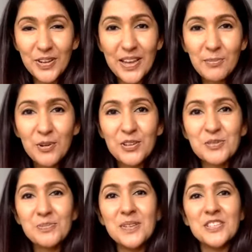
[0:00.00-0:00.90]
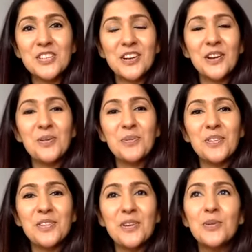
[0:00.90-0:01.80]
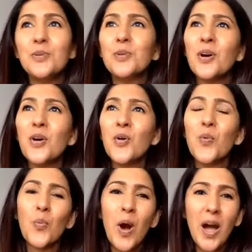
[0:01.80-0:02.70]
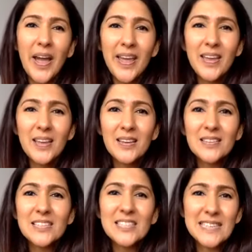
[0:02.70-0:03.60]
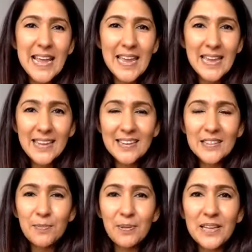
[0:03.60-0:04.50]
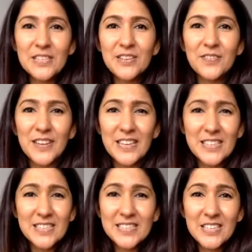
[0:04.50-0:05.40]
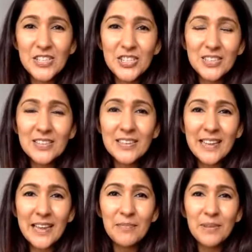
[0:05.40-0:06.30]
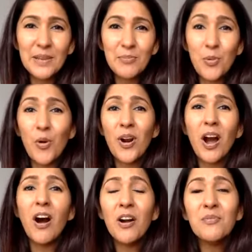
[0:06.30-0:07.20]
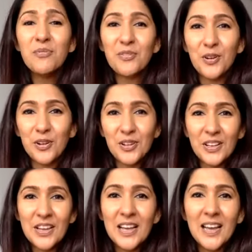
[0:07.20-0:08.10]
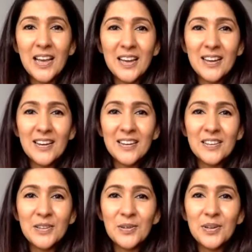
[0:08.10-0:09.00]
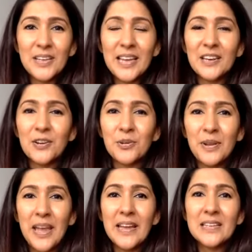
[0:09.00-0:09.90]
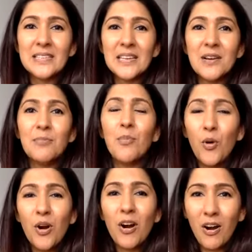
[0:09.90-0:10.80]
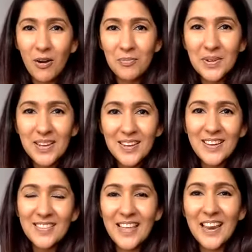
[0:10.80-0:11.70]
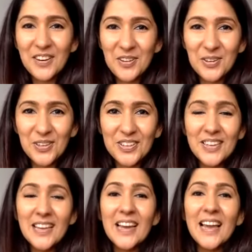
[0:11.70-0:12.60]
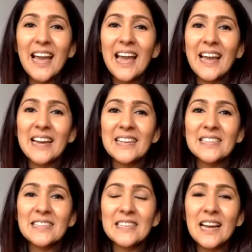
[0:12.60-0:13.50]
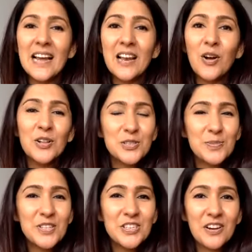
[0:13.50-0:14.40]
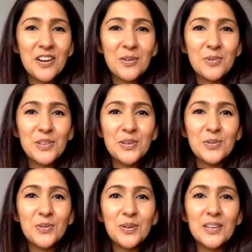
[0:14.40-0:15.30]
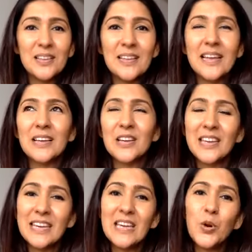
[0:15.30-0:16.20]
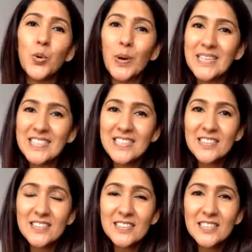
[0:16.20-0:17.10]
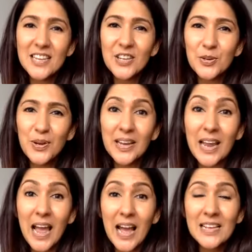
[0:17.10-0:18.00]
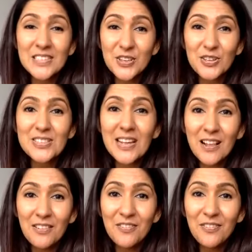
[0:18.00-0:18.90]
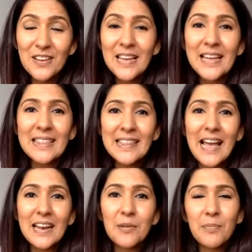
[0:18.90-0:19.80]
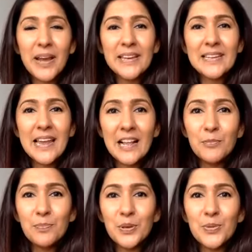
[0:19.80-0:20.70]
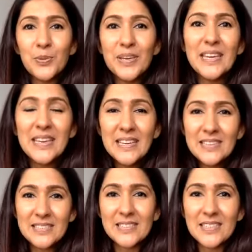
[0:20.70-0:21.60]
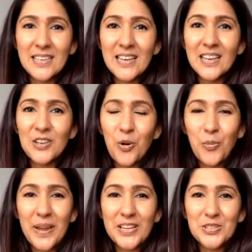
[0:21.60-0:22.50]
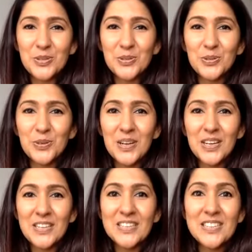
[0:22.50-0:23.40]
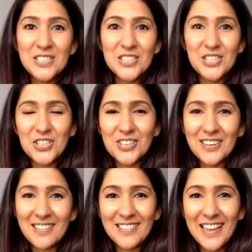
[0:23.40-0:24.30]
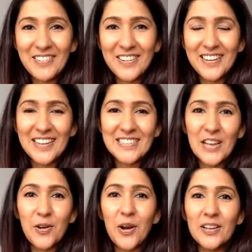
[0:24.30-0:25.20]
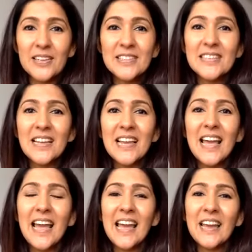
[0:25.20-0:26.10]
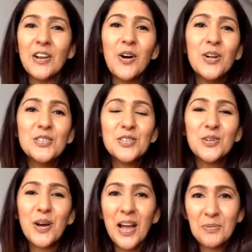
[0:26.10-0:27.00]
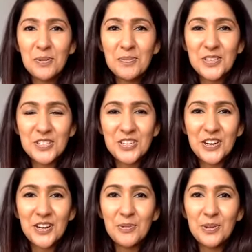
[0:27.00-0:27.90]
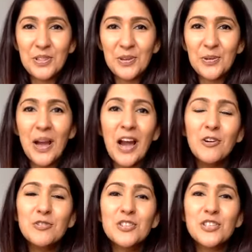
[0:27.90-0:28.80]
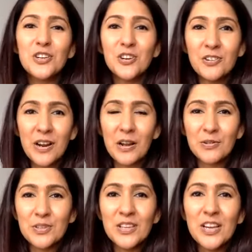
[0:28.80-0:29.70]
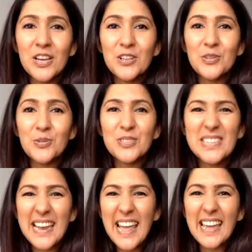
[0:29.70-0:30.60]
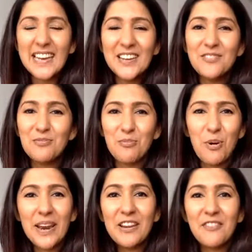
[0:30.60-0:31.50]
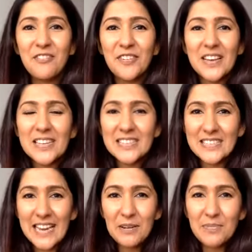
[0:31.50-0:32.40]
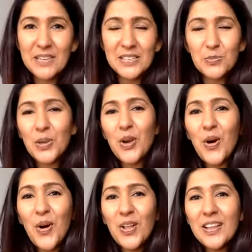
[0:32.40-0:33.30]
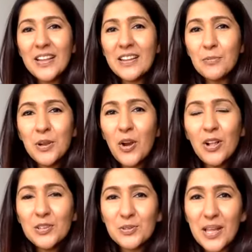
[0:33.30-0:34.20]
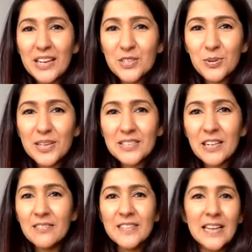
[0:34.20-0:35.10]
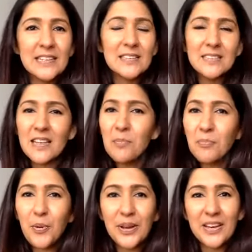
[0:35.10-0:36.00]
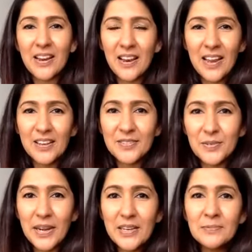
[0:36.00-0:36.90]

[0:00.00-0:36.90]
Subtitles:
I'm going to be sharing with you why staying in the place of indecision can be more harmful. It can create more harm than good. And I'll also be sharing with you like key questions that you can ask yourself that might help you ease your way to decision clarity, as I call it. And also I will be sharing with you how to turn around those negative what if statements. We all do that to ourselves at some point in our lives, right?